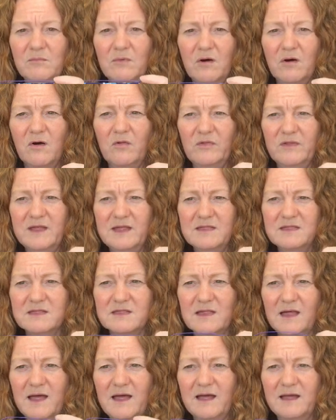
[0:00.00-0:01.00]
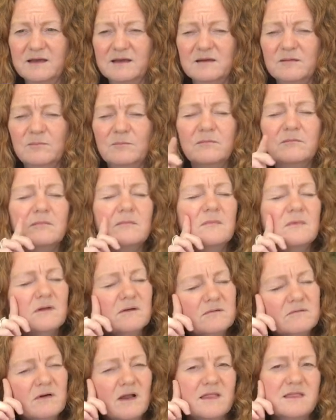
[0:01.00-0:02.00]
on the inside,
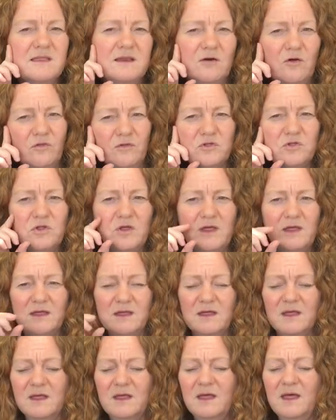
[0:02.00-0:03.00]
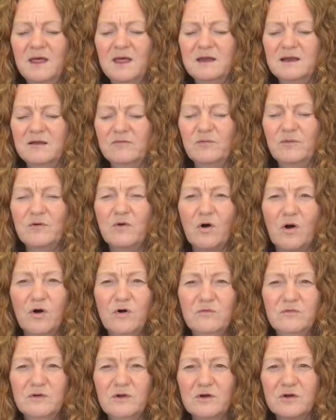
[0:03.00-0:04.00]
resting on the cheek. If we've got
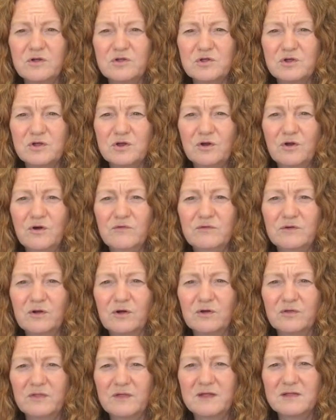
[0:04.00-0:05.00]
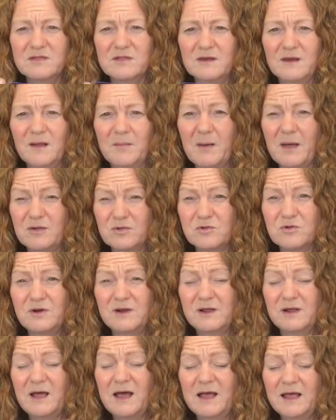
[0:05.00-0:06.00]
overlockers, you can overlock these, and I am
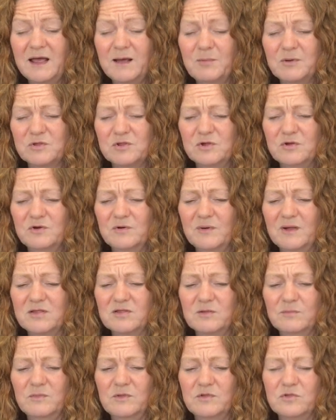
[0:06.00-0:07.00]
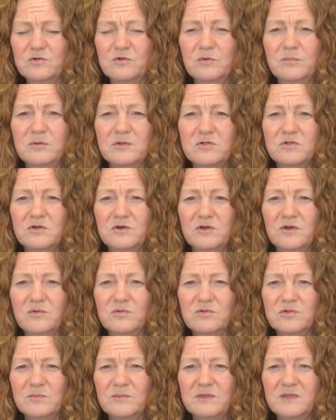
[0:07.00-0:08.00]
actually going to ask some of the scrubbers to do
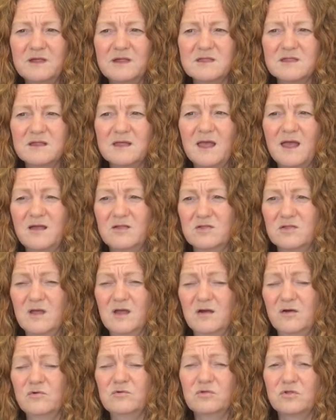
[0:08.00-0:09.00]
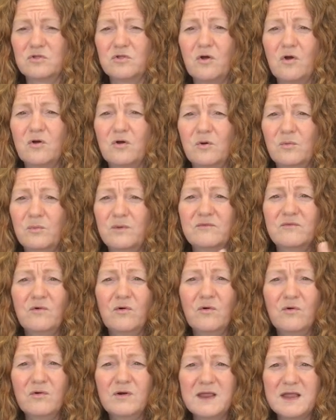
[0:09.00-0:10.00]
some of these to get a good stock up. We've
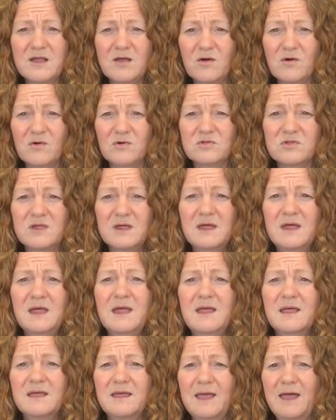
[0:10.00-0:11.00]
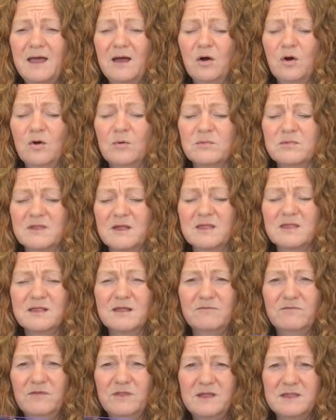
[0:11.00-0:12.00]
already got care homes
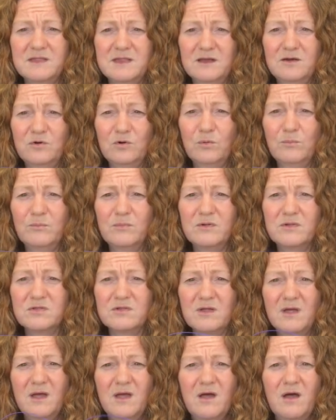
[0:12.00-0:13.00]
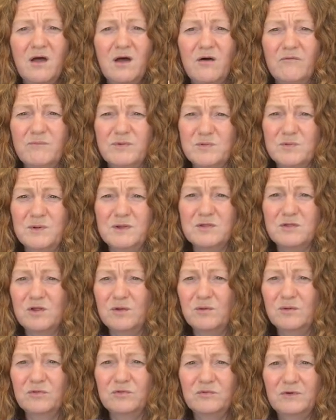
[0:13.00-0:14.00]
asking for these in numbers of between
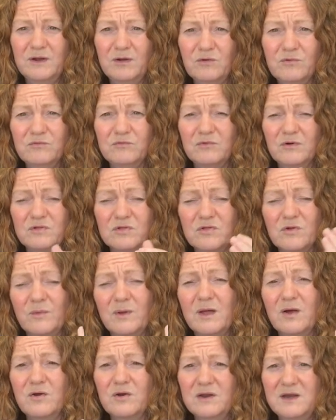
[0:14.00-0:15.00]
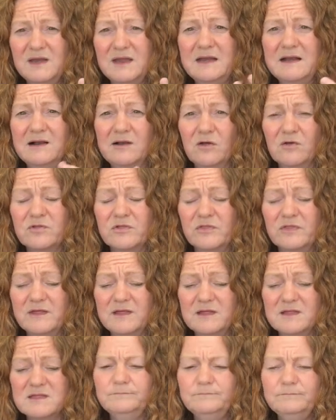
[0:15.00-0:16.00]
200 and 300, so we are going to need a lot of
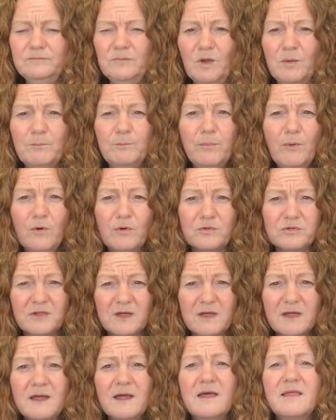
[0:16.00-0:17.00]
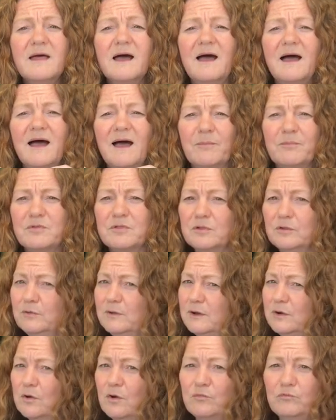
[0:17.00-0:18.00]
these. But
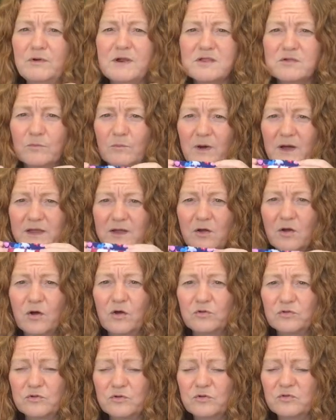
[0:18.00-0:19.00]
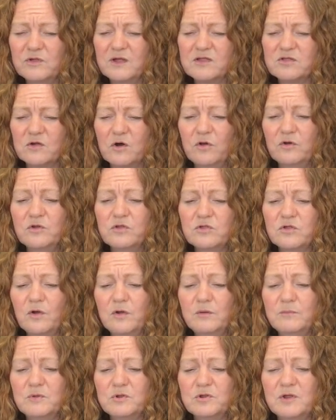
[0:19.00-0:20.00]
absolutely no reason why you can't do this on a
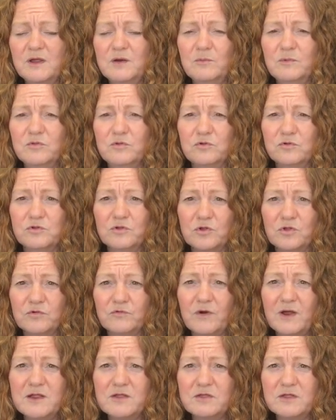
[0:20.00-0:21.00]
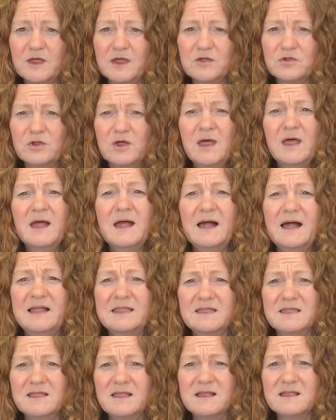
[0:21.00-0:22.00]
sewing machine with just your straight stitch
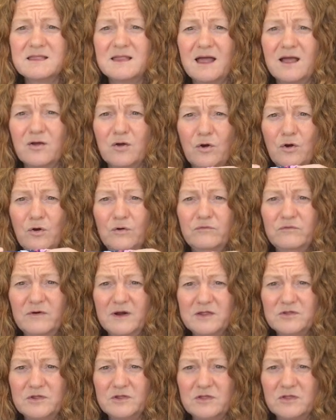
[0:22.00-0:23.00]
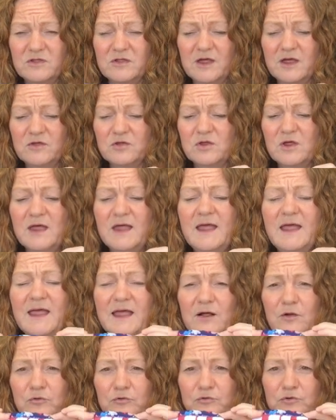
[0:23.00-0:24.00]
and zigzag over edging stitch.
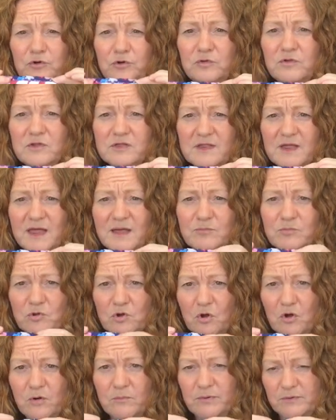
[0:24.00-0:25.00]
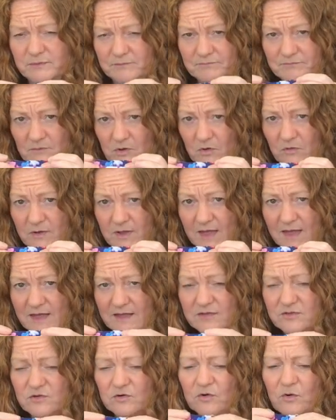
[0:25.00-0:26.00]
It'll do the same job, okay?
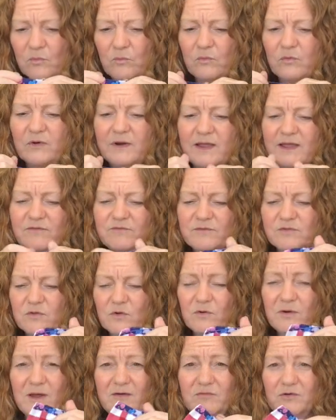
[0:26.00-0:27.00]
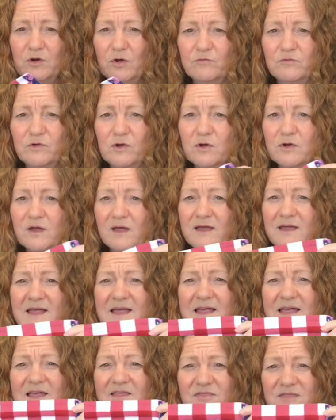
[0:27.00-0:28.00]
So don't worry if you don't have an overlocker.
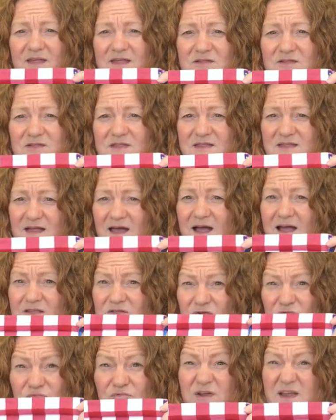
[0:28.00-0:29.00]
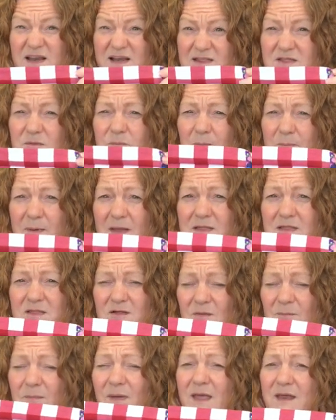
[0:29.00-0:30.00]
These are designed really to be
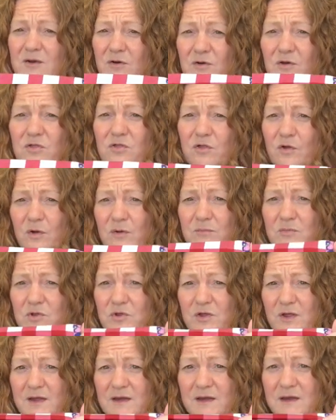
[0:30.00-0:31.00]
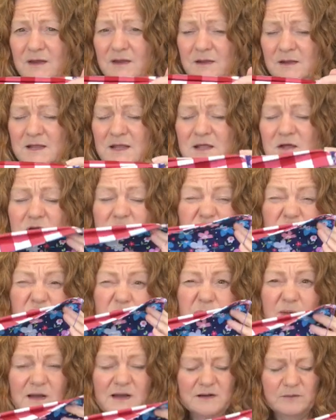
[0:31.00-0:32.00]
made on a sewing machine. Can just
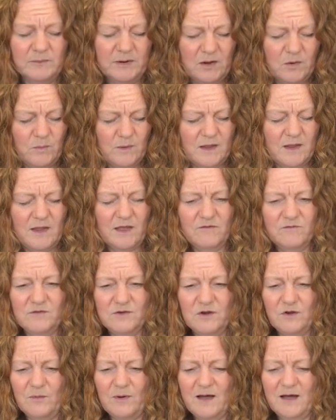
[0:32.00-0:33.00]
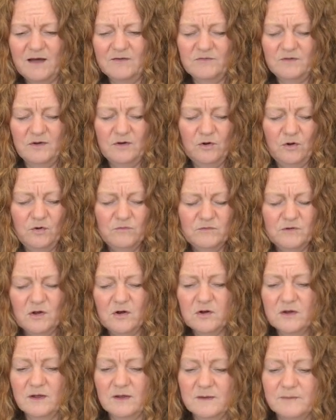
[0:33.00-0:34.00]
be a little bit quicker if you do have an
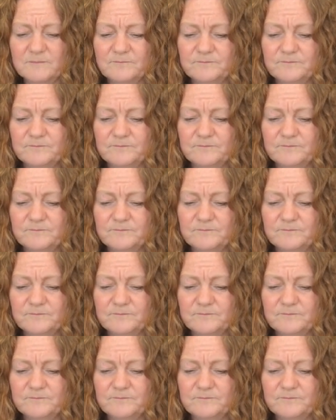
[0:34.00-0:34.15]
overlocker.